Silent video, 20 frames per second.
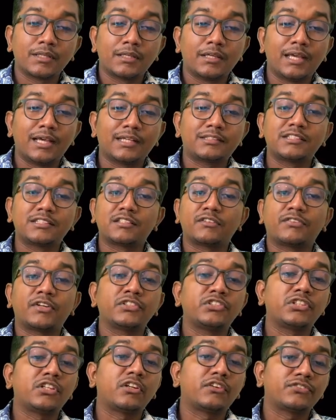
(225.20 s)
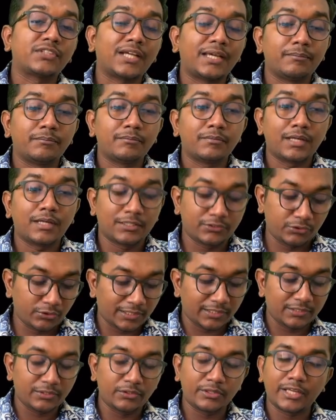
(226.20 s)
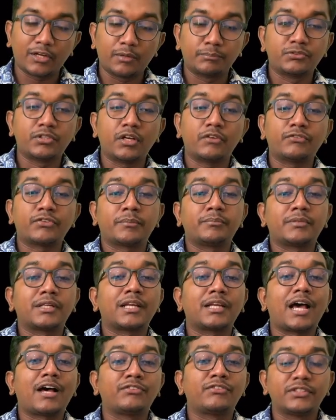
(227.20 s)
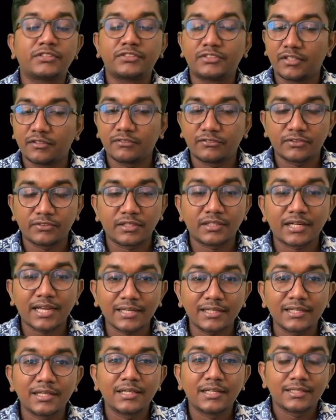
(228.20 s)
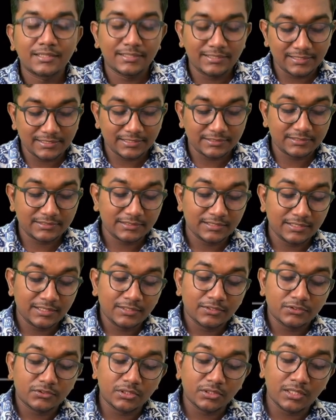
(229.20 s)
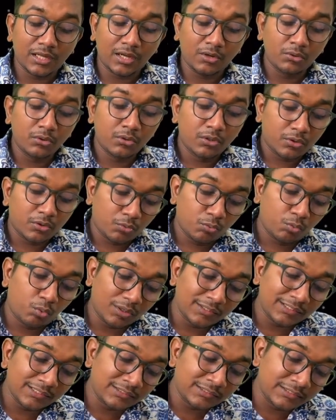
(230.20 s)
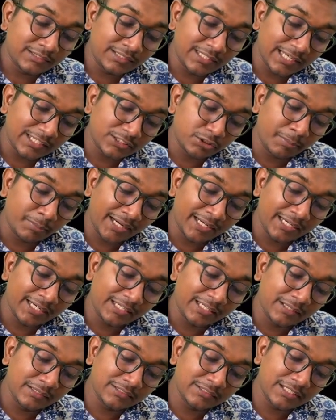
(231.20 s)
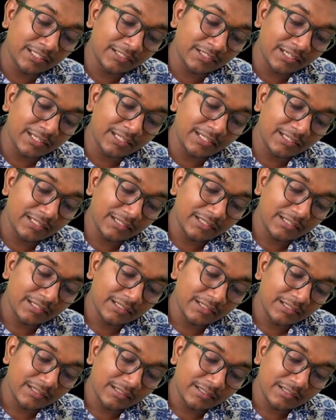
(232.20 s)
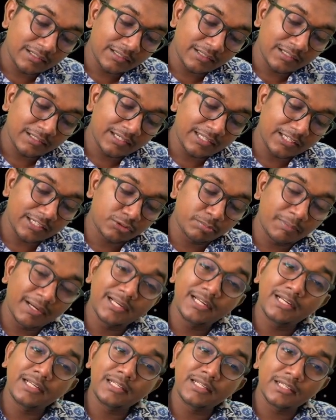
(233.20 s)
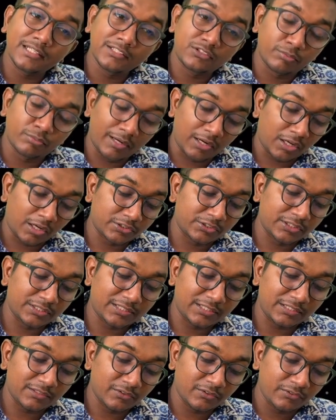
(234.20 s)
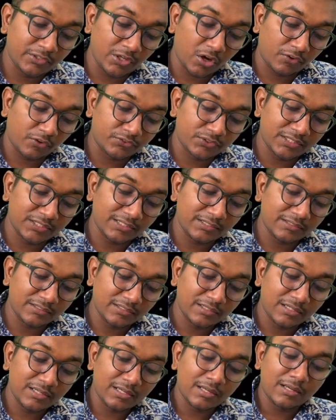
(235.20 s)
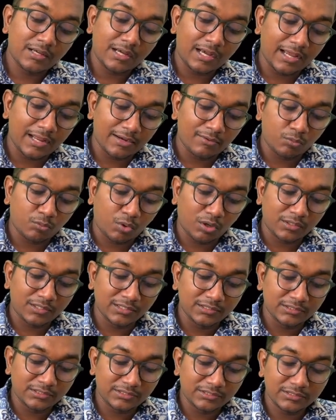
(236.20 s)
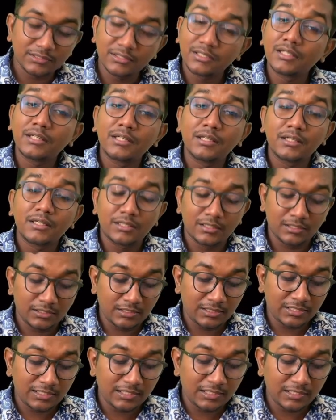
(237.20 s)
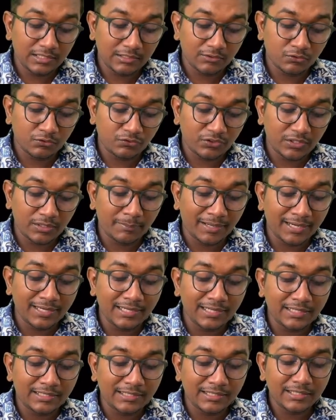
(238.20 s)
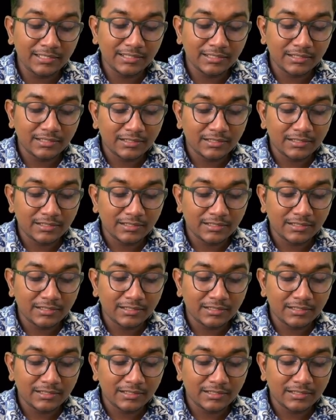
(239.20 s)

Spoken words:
X is a function of time, as you can observe from the graph itself, right? Yes. So now what is dx by dt generally? Dx by dt, it's velocity, v of t. And what is dv by dt?